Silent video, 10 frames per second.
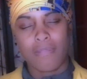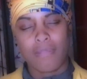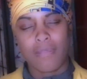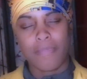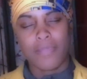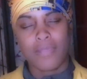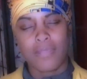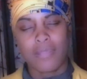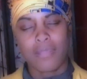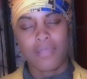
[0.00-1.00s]

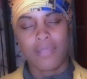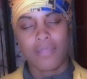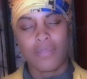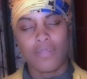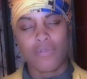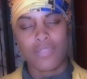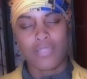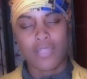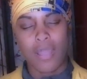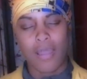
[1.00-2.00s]
Simply
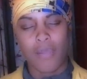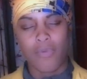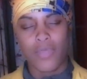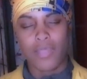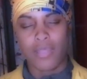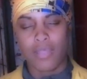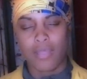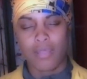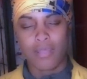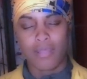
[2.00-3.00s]
noticing how we
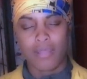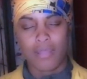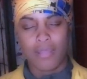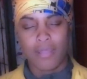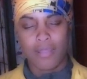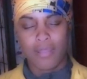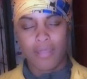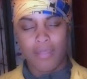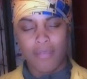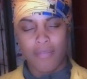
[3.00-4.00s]

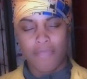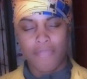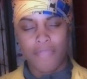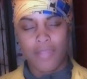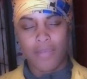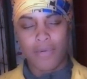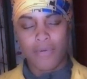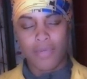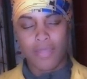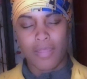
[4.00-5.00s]
feel
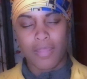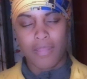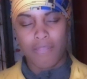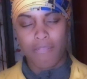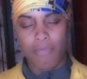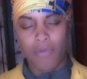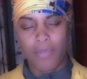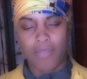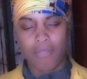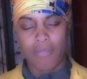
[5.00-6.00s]
in this
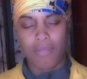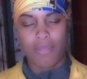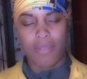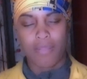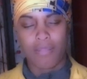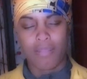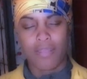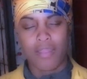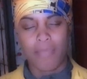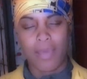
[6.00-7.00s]
moment.
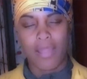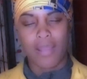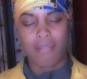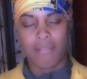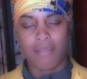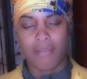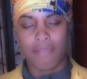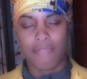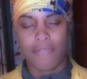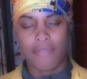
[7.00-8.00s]
Sitting by
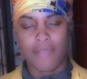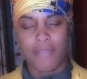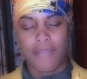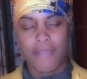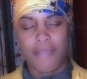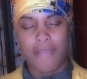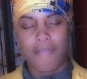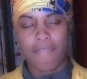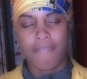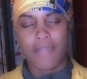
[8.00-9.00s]
ourselves,
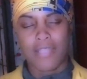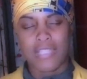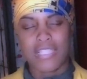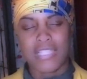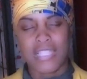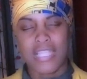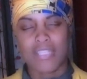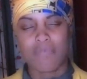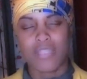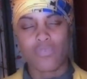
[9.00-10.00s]
feeling
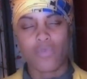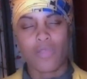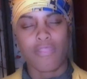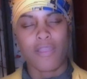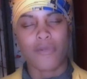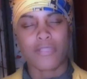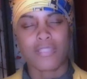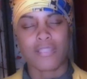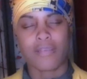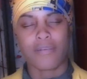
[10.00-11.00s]
contentment with
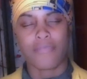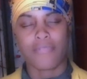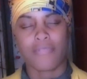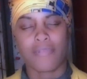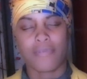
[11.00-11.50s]
ourselves.